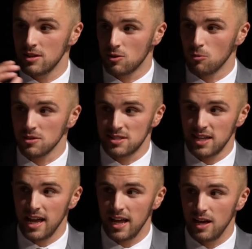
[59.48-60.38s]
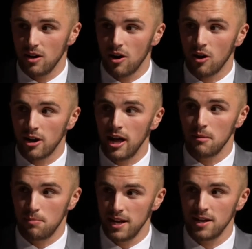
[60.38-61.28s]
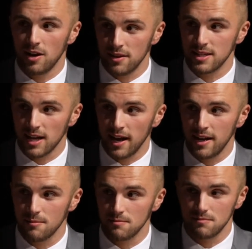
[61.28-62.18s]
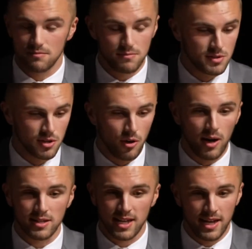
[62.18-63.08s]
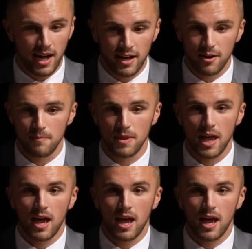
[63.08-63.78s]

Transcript: So we'll say our, an opinion on this item. So I'll say an item,